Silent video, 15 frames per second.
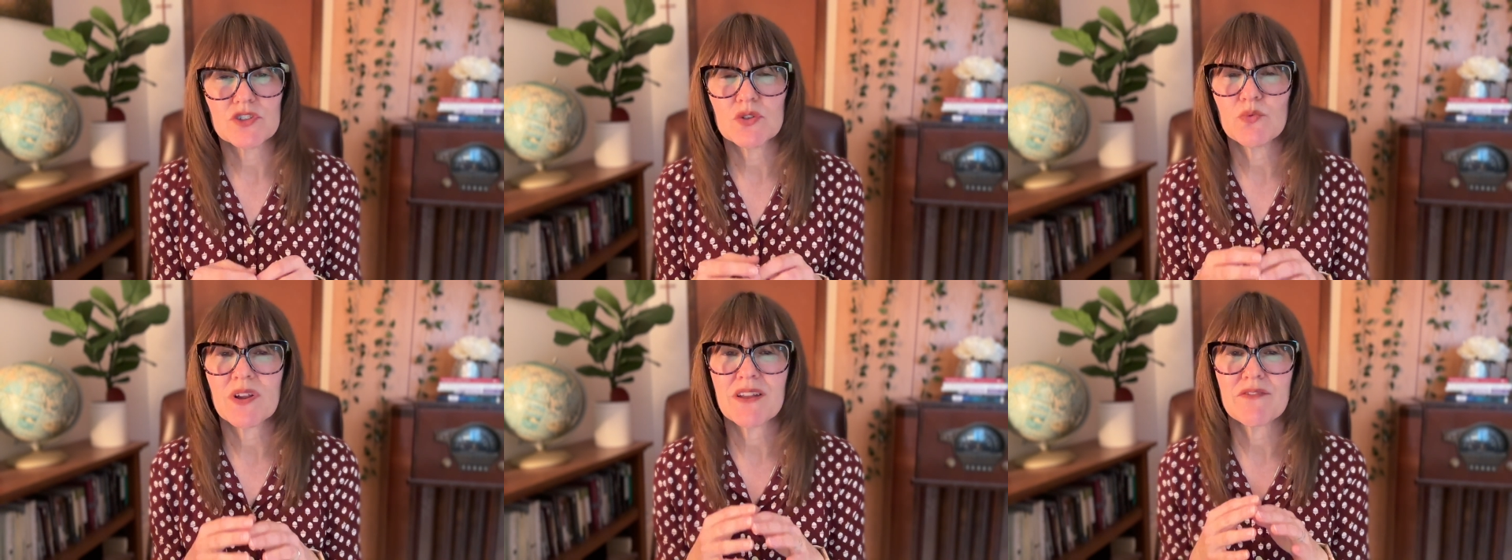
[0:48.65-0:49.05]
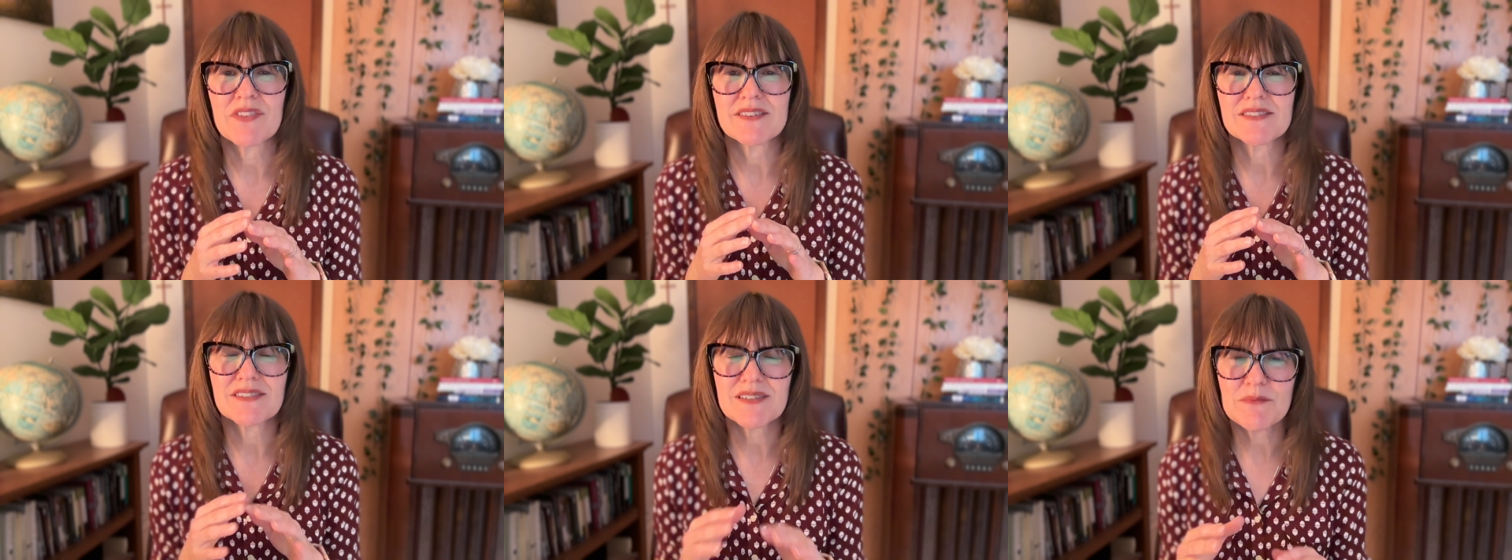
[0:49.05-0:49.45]
to one of
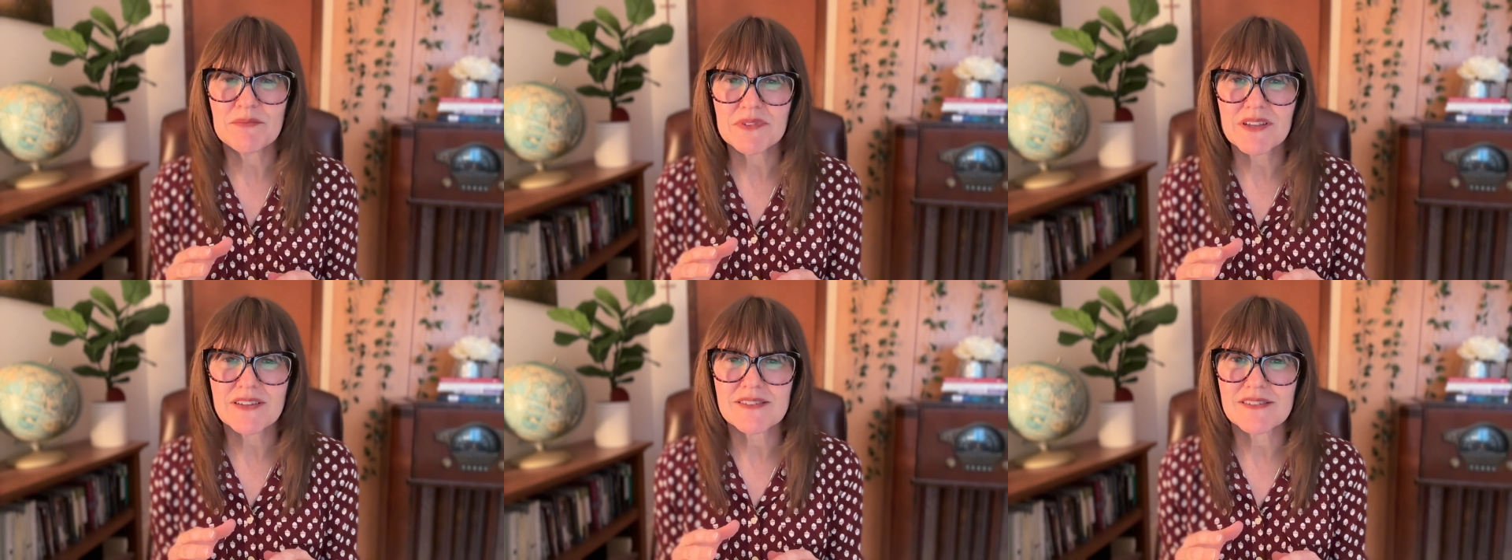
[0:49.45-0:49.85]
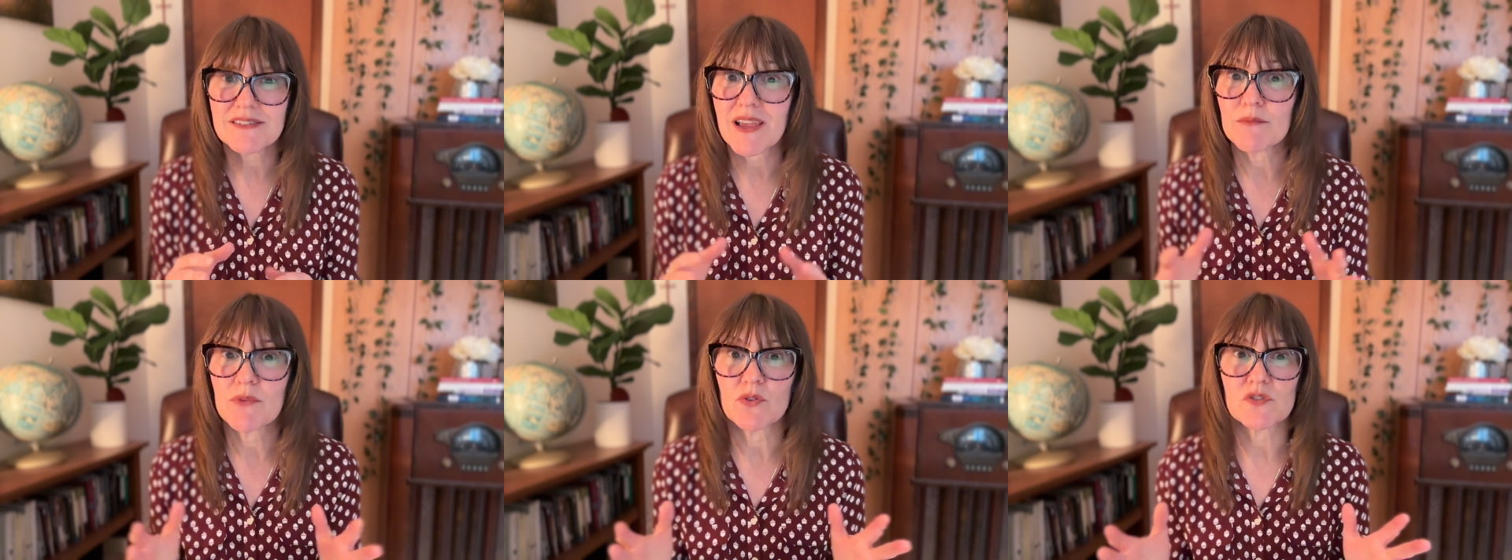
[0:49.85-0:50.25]
the simplest
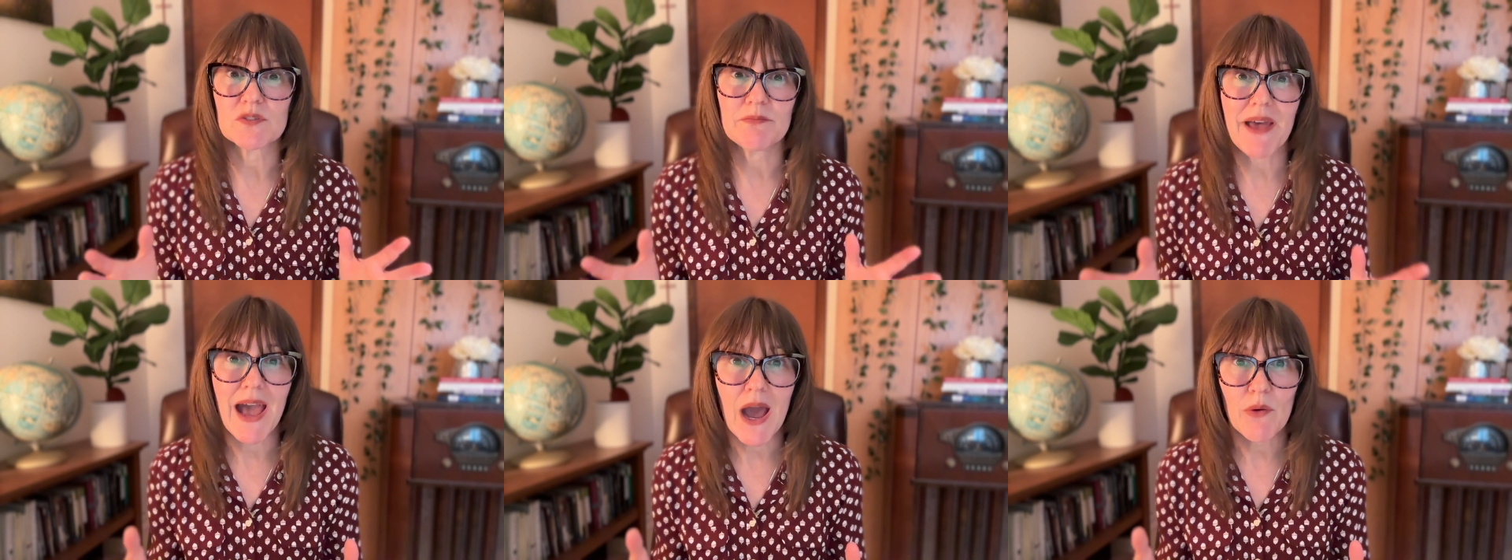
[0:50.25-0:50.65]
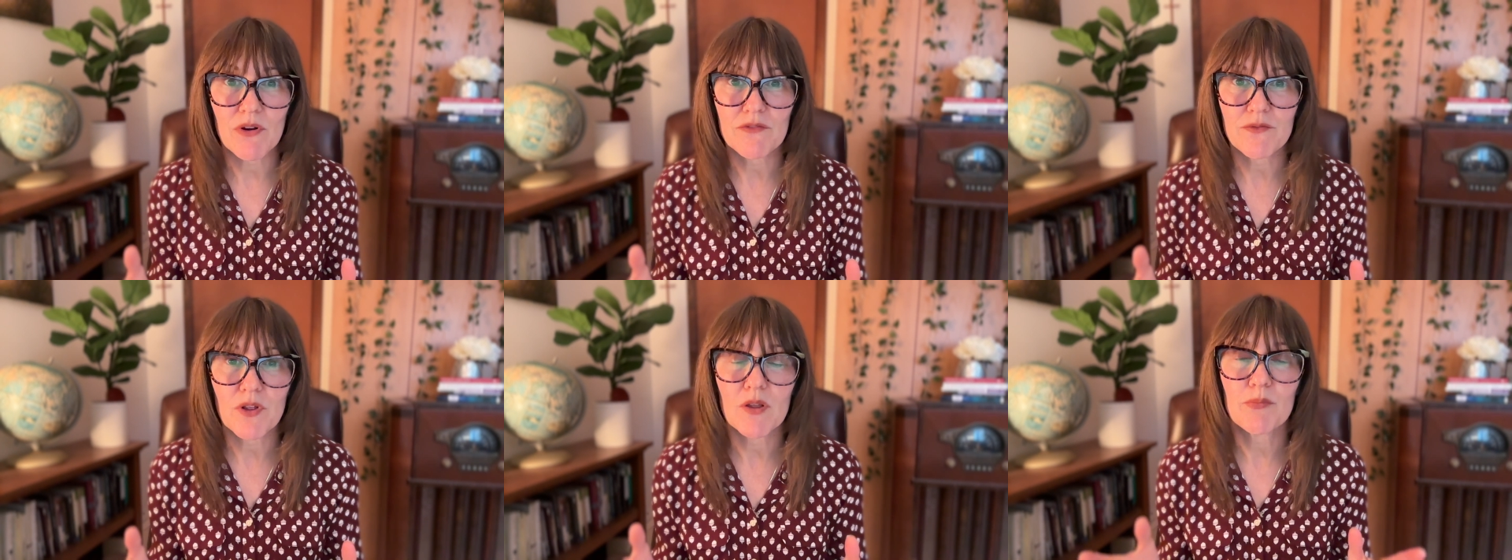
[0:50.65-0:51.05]
yet most
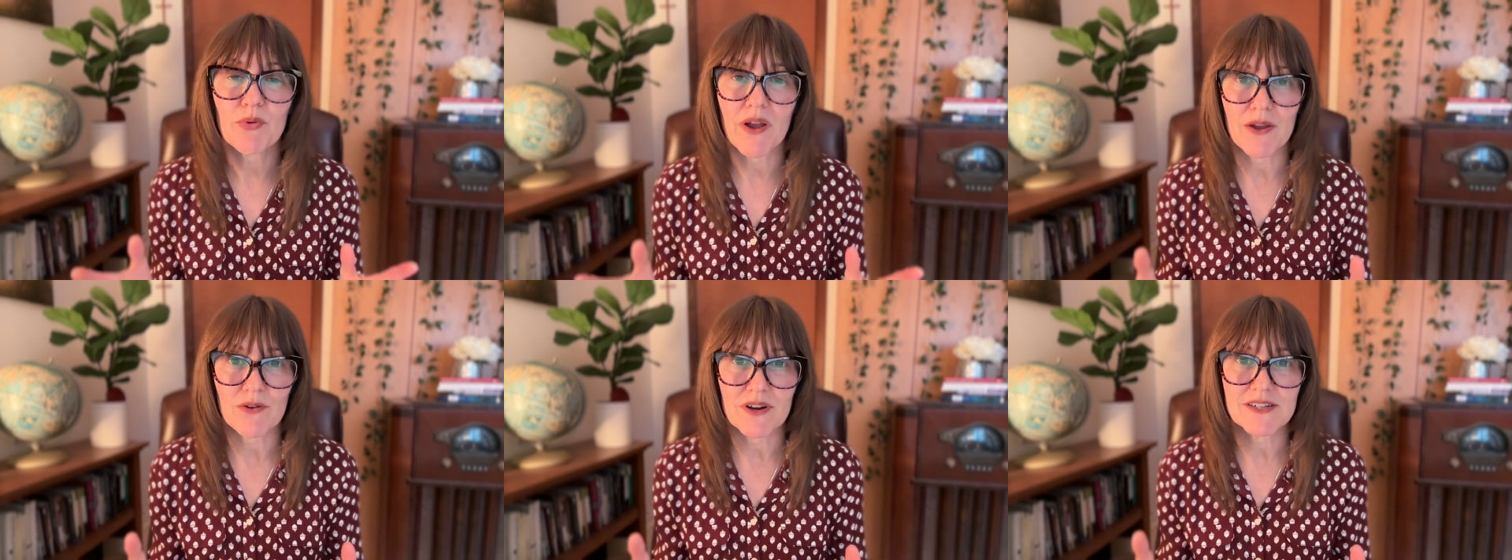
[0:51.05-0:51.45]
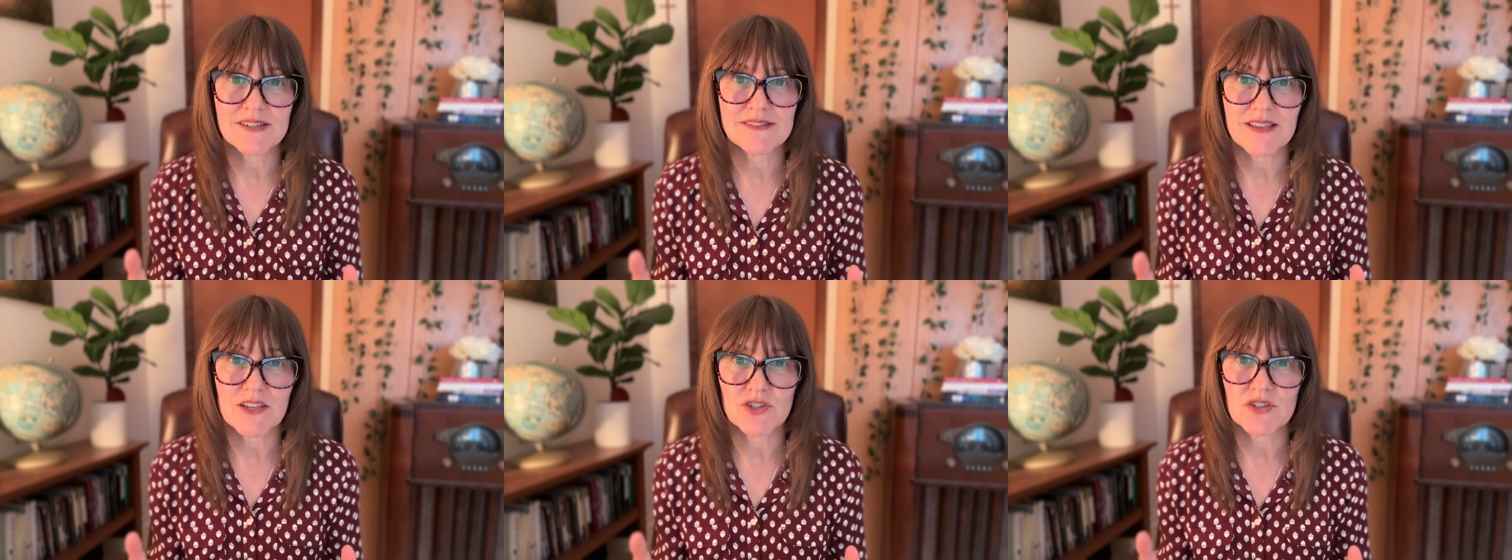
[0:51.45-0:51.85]
powerful
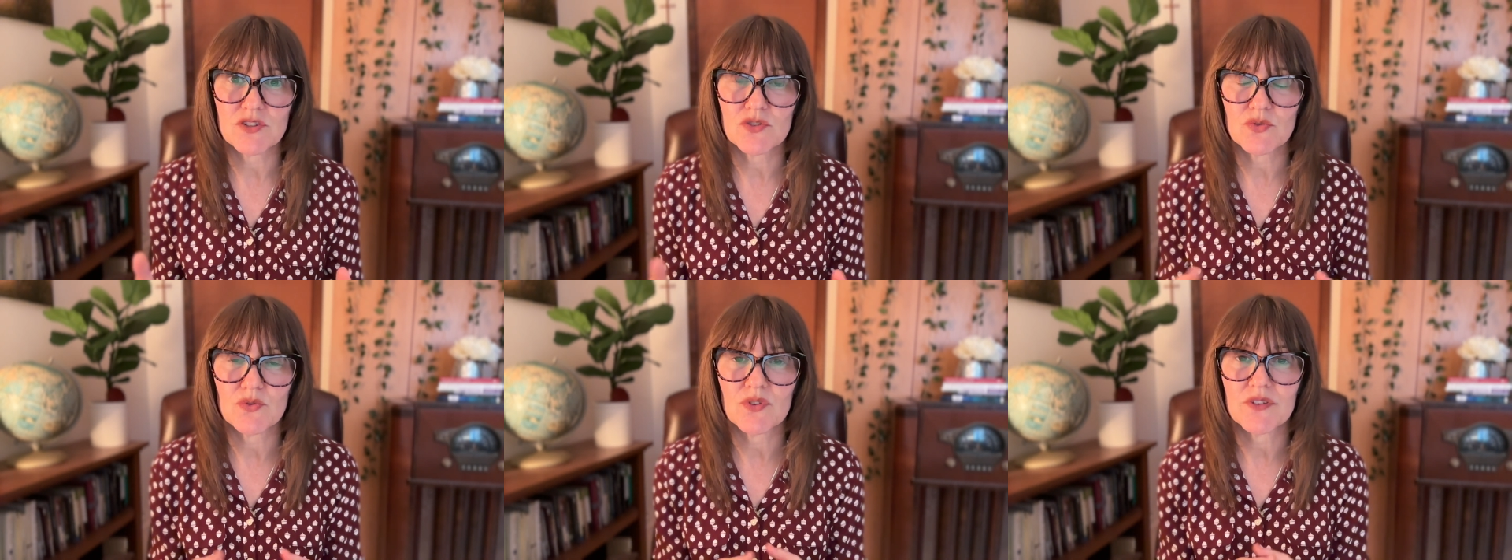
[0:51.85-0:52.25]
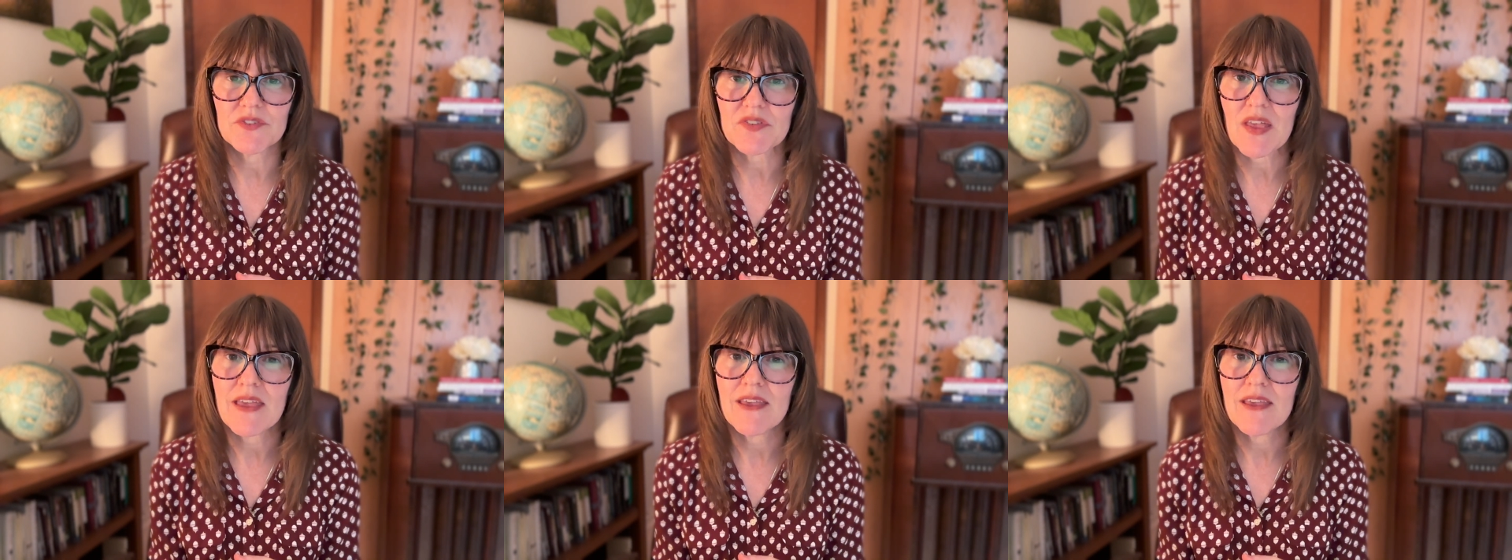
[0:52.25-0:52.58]
prioritization tools,